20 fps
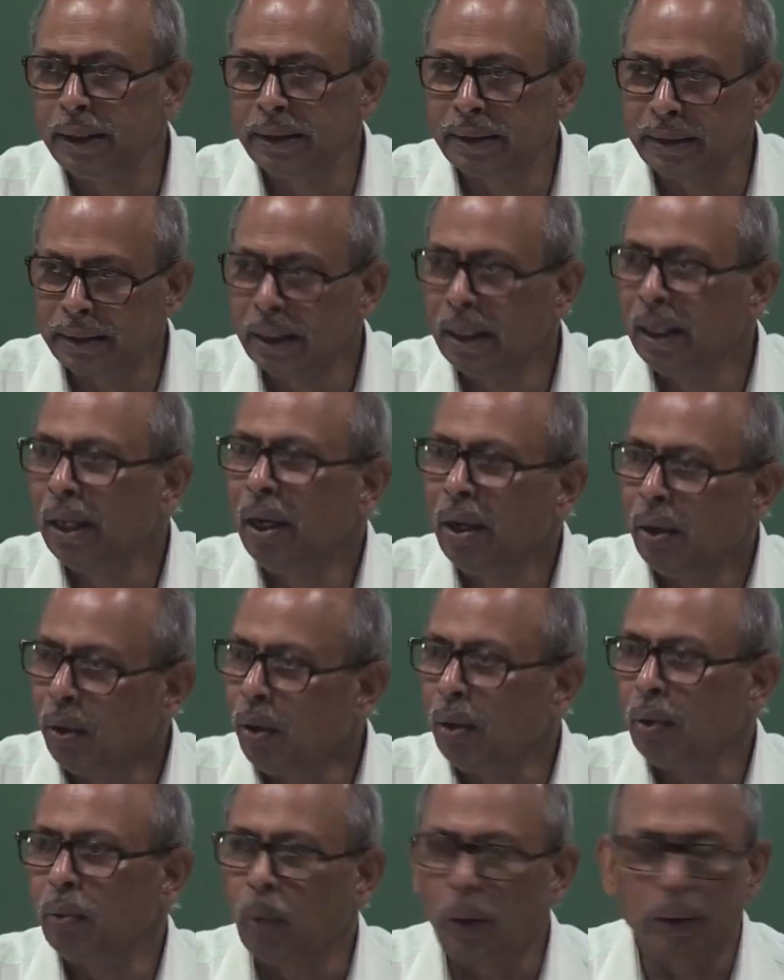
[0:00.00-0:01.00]
this
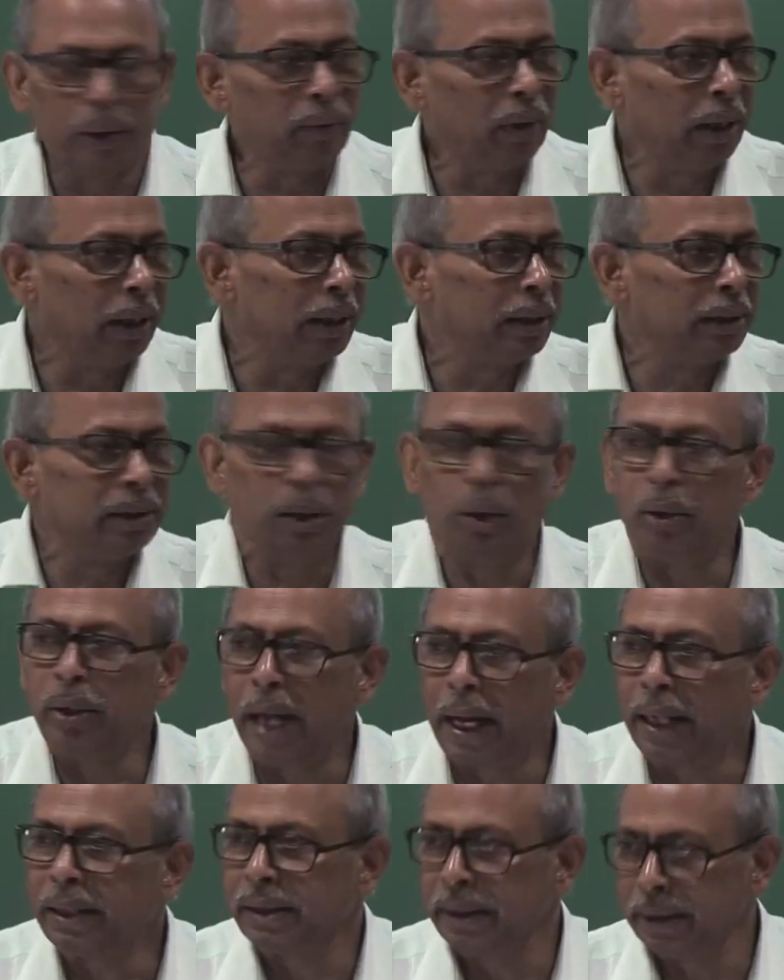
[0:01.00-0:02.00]
or whatever it is, your
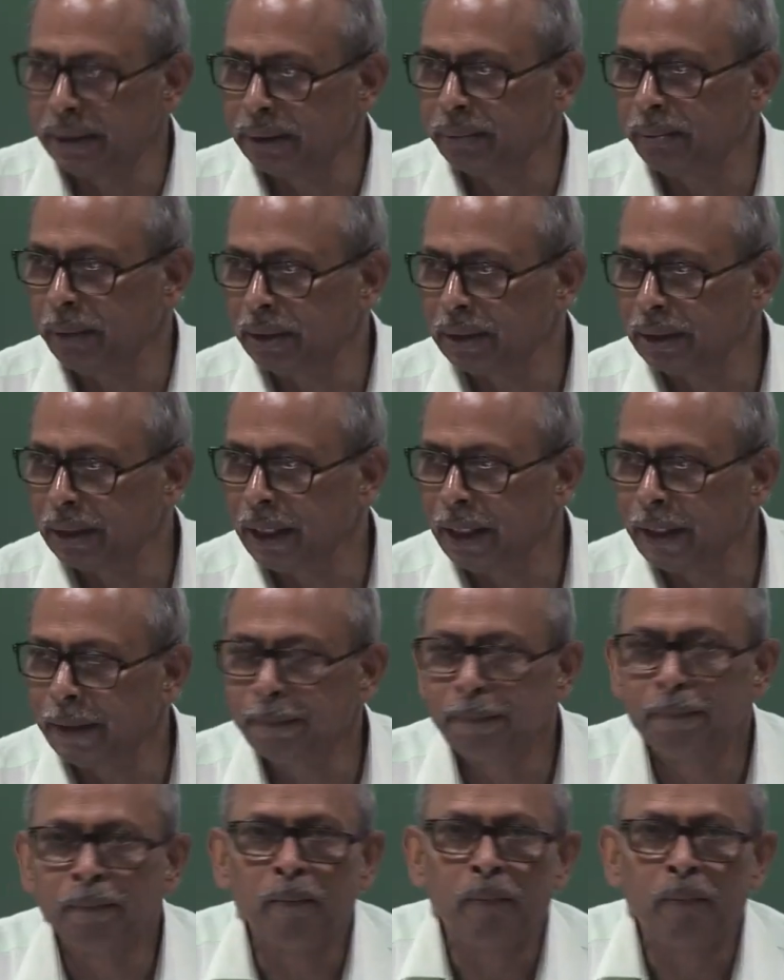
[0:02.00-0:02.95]
reactions basically.